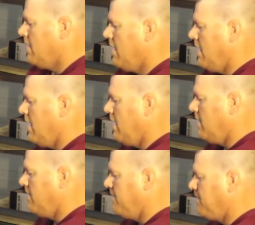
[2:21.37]

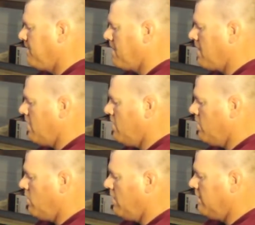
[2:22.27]
And the
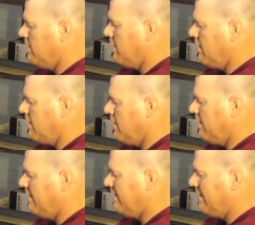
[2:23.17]
ones that are going to
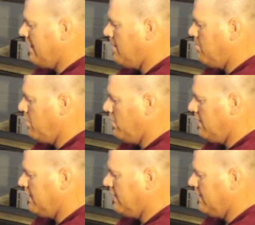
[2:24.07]
stay
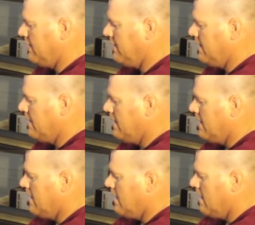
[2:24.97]
put,
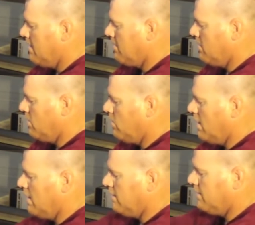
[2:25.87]
I'm going to
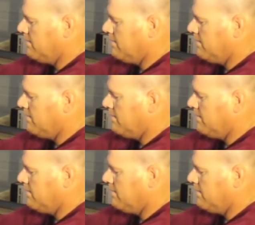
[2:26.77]
weld